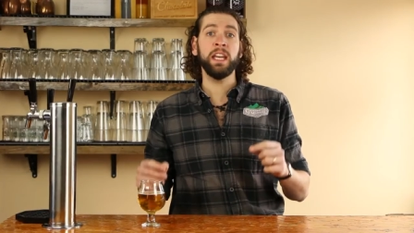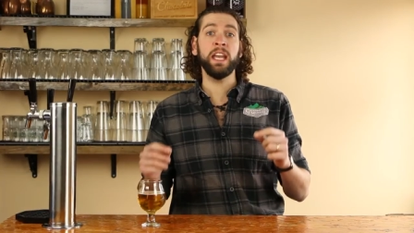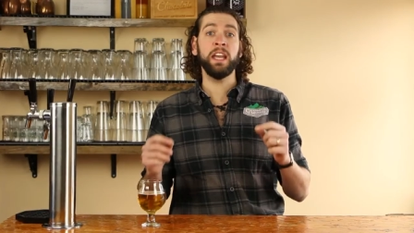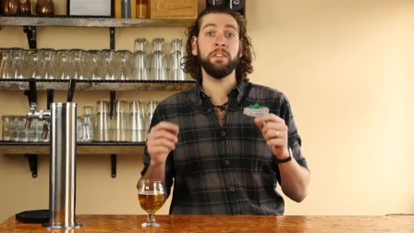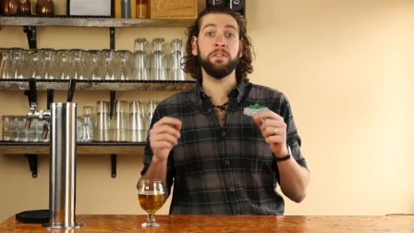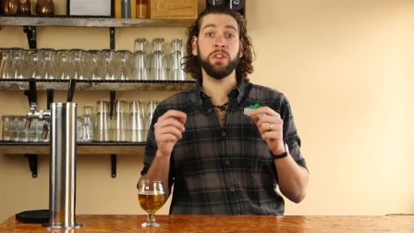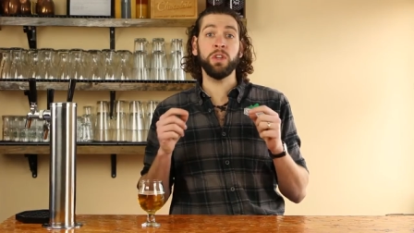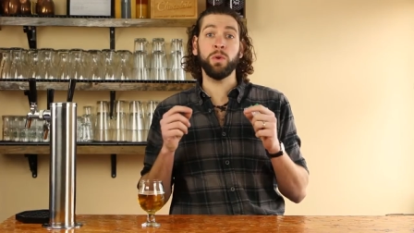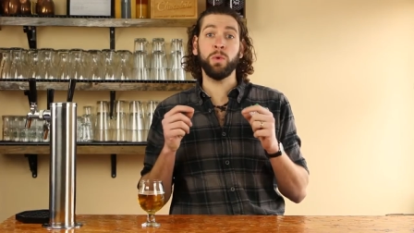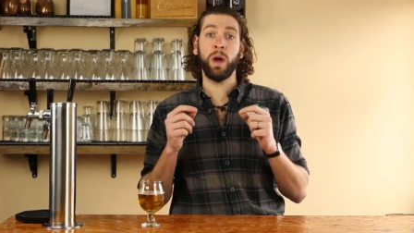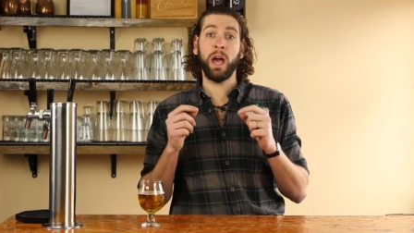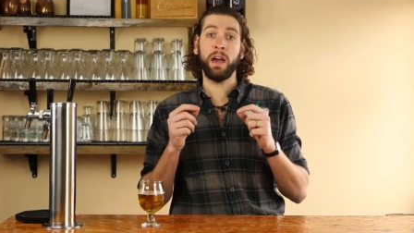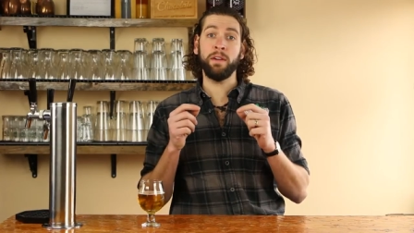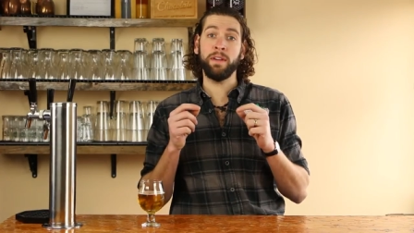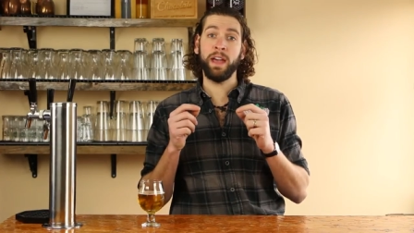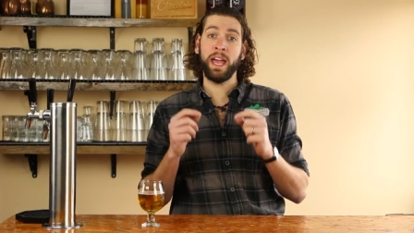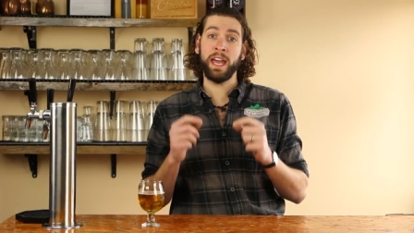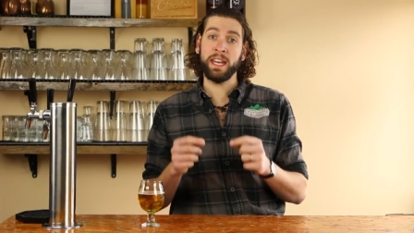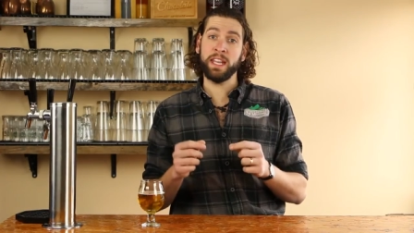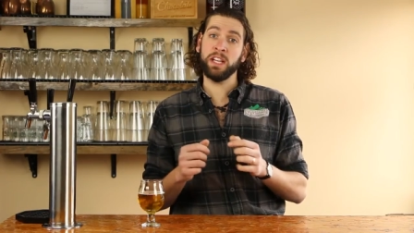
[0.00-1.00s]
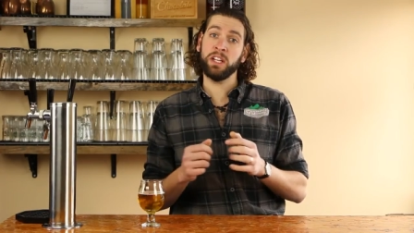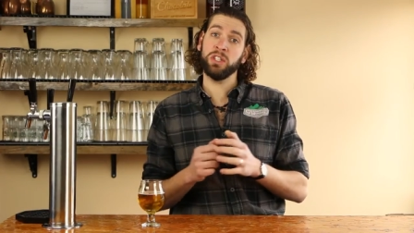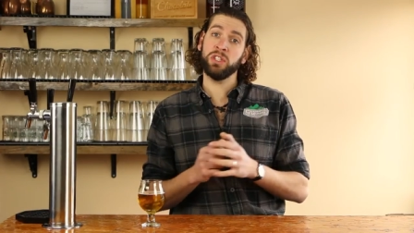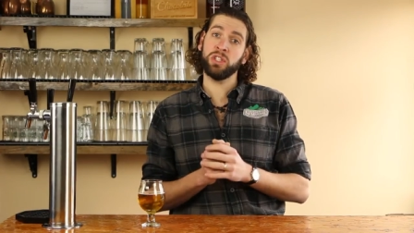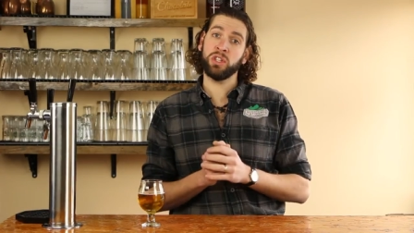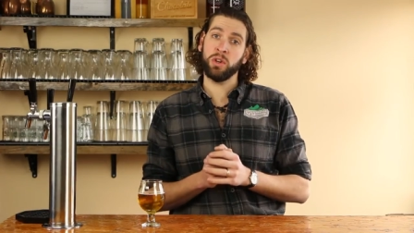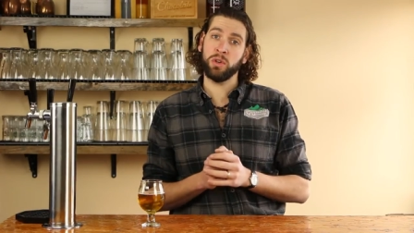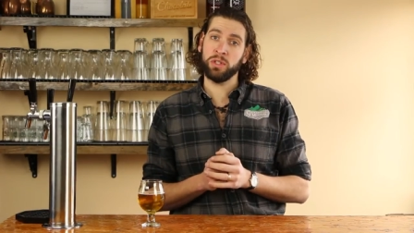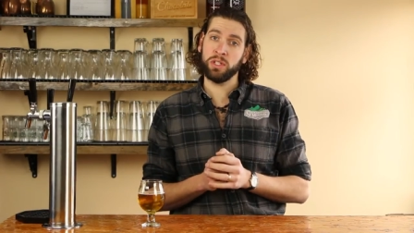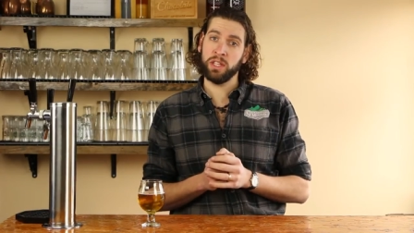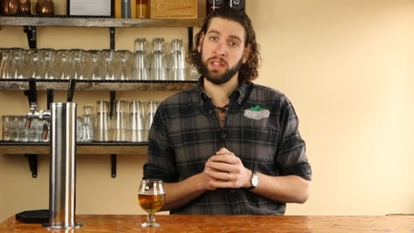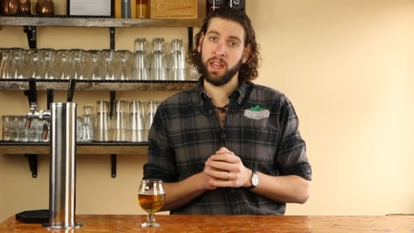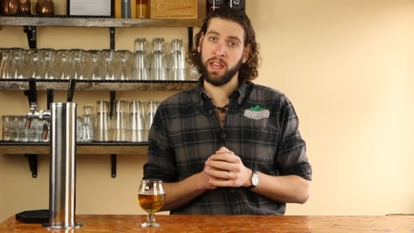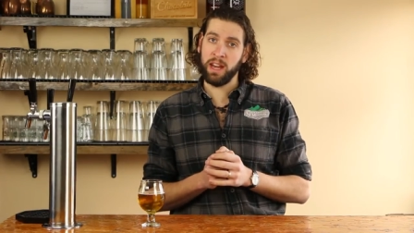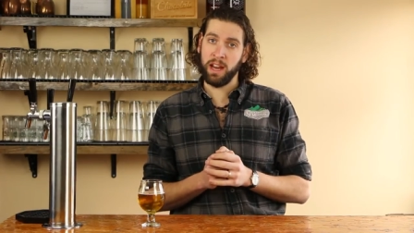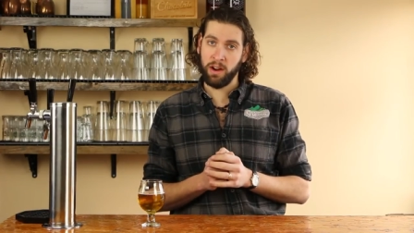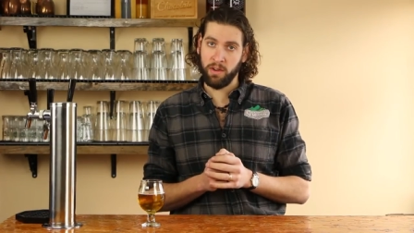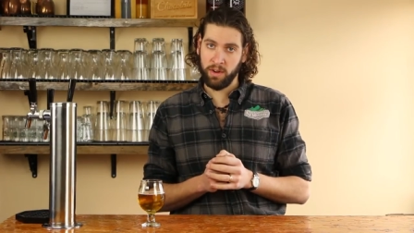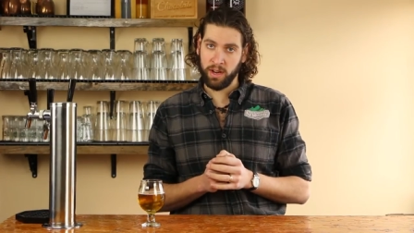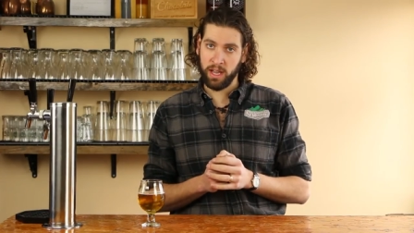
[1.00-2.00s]
if you have any concerns in
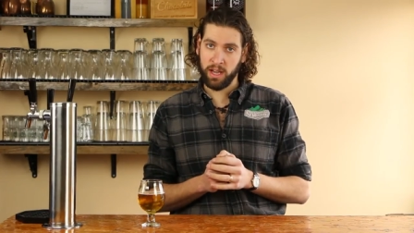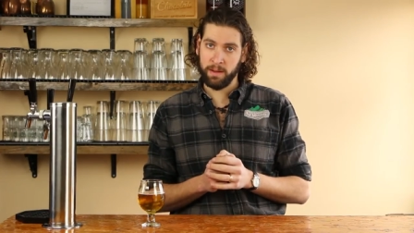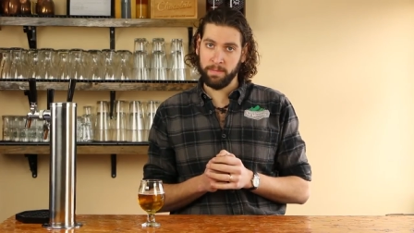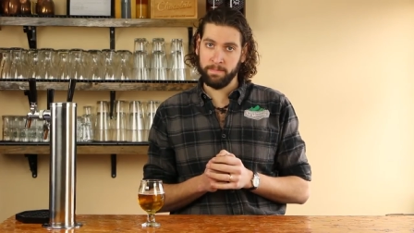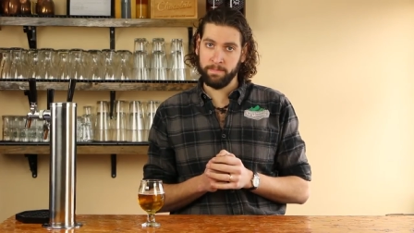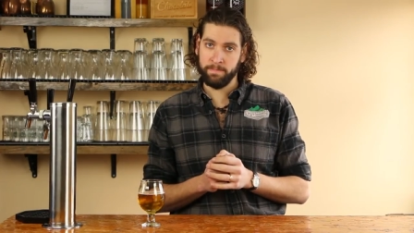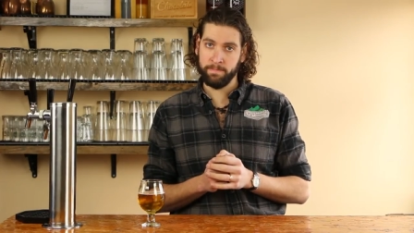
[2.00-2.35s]
that area.